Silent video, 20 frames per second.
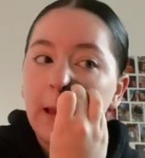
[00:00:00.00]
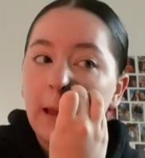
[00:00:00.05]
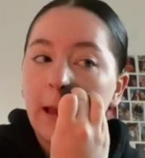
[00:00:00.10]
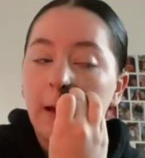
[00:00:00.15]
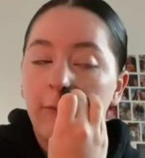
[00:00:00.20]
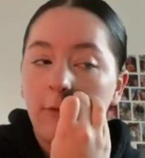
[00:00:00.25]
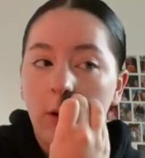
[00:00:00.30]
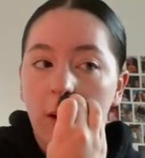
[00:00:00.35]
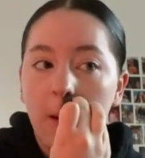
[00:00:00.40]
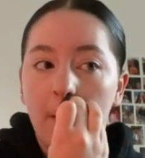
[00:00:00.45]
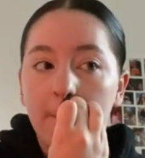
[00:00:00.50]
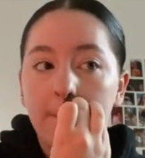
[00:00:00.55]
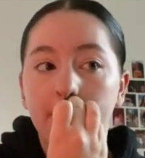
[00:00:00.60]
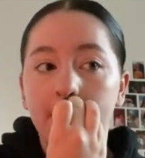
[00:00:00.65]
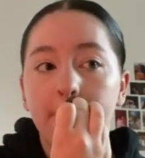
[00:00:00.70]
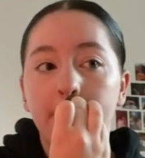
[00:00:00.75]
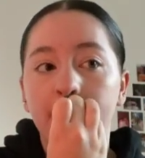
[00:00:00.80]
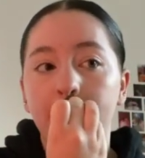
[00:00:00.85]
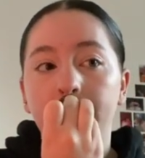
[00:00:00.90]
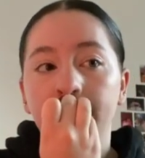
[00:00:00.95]
I've got
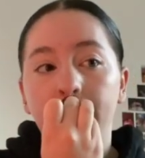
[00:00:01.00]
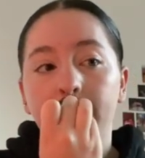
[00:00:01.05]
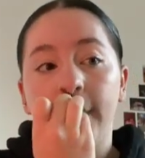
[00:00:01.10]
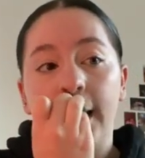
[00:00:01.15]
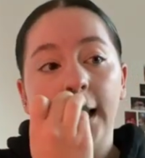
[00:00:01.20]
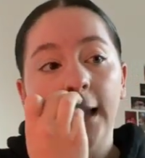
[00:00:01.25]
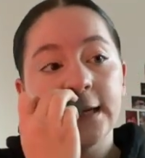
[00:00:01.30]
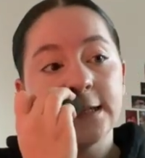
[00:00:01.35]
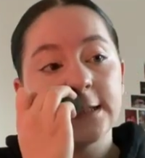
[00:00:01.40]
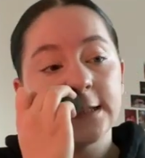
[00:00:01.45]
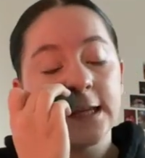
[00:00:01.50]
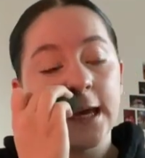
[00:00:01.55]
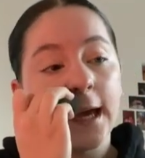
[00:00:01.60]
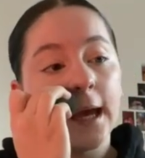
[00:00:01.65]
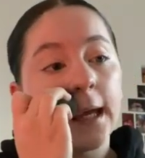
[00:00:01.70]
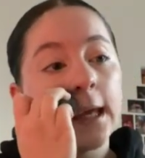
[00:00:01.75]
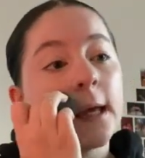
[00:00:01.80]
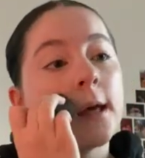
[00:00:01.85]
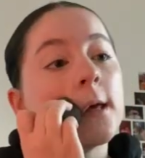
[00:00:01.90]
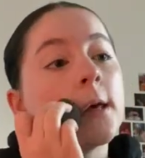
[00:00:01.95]
ballet
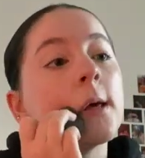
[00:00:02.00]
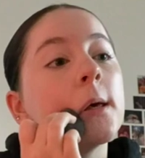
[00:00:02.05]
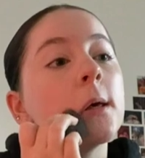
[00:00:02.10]
today,